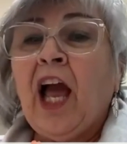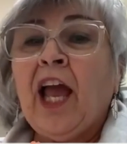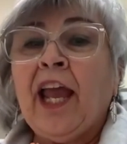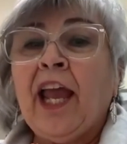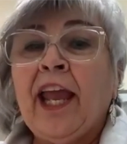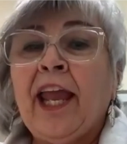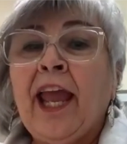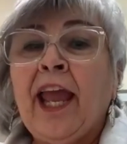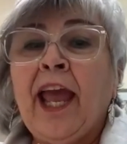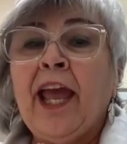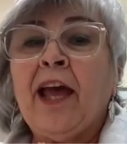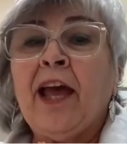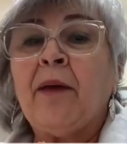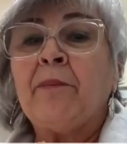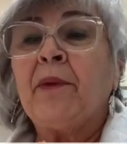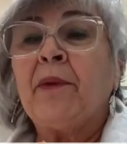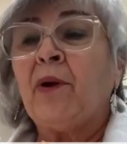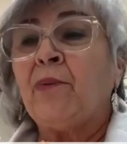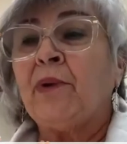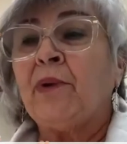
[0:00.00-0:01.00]
I
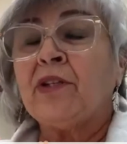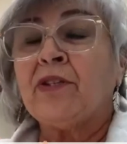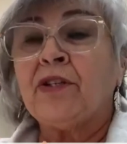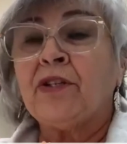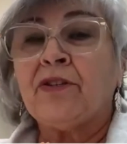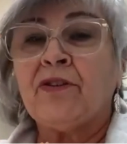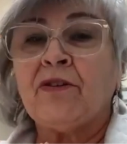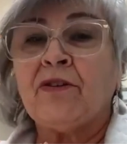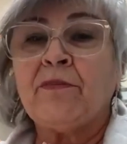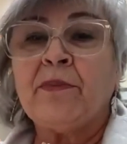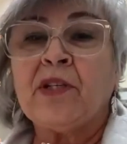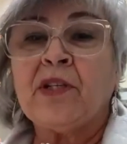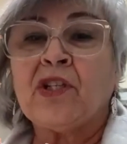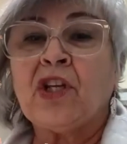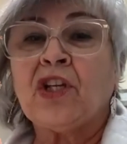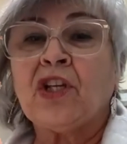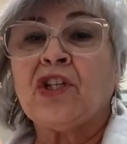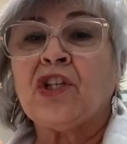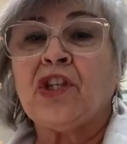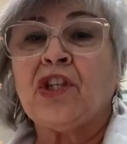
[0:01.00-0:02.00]
am a registered
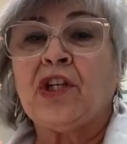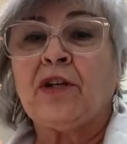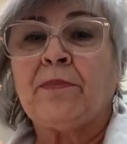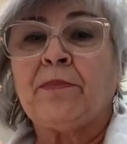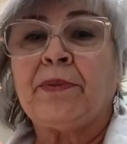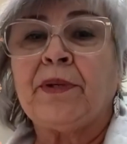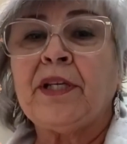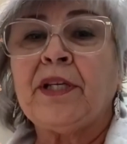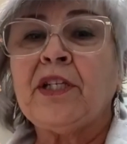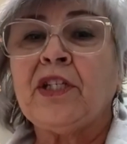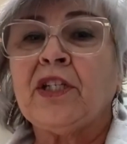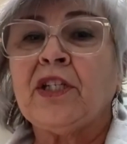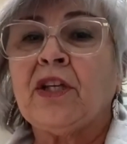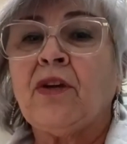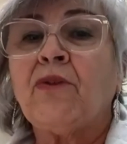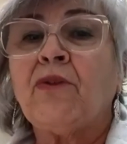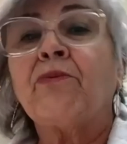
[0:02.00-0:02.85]
massage therapist,